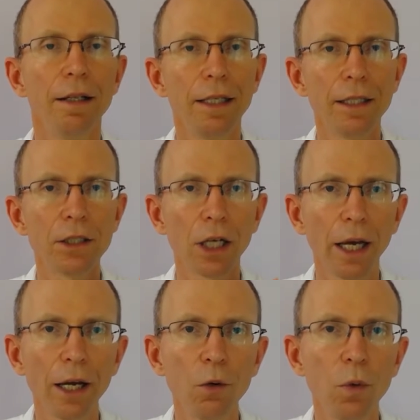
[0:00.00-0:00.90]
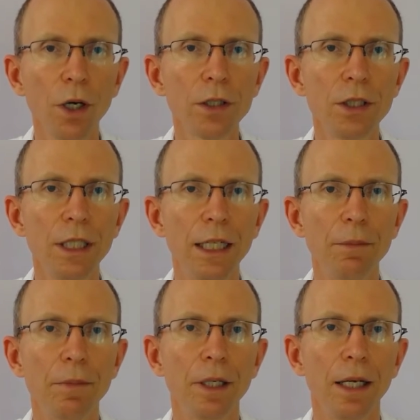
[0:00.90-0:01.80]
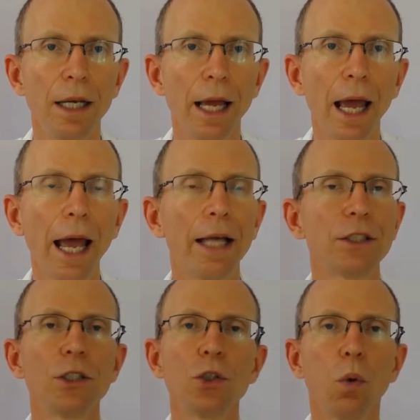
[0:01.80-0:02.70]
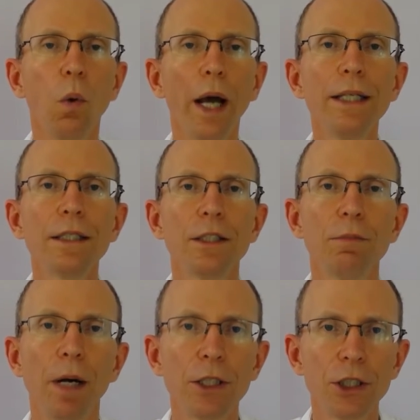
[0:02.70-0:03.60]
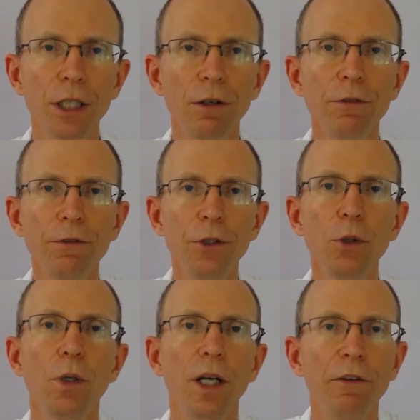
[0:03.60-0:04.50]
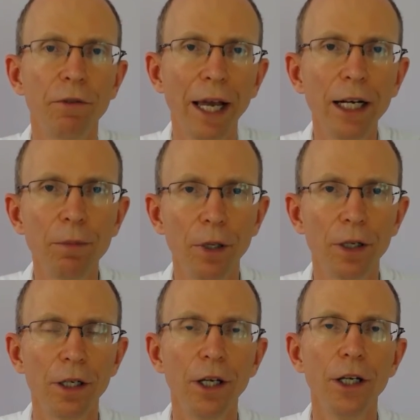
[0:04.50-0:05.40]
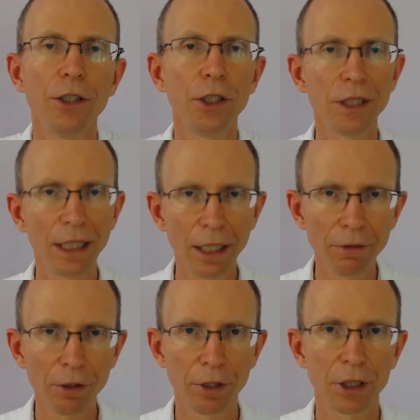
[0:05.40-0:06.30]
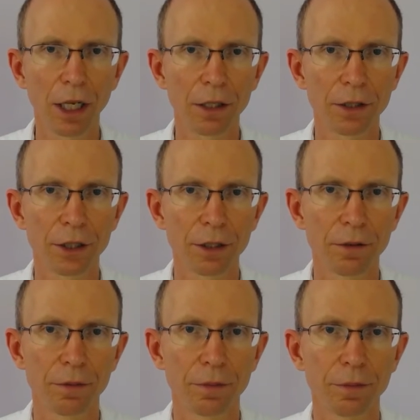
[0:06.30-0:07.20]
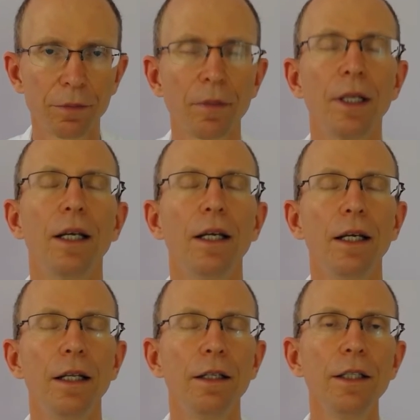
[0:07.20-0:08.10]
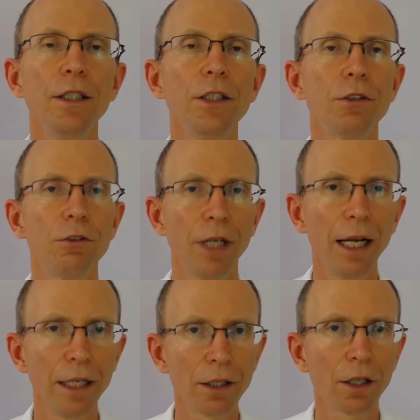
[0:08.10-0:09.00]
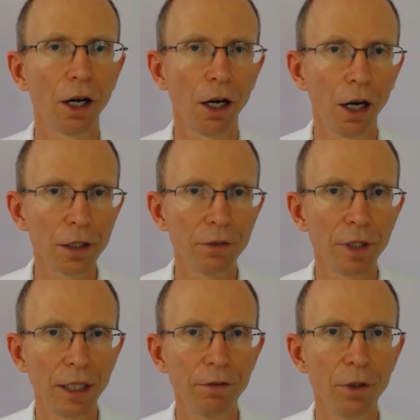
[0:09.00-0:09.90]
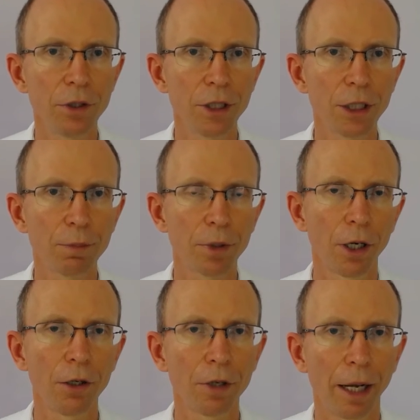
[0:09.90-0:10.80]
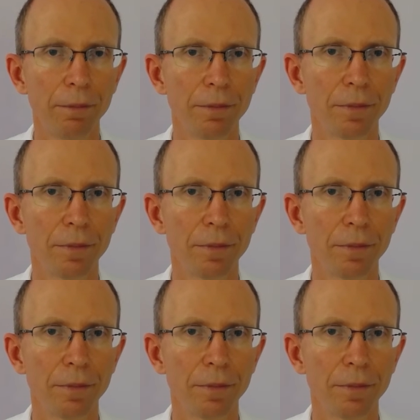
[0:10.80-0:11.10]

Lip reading: the entire work team has twice as much fuel available to deliver results. This is really at the heart of the evolutesix program,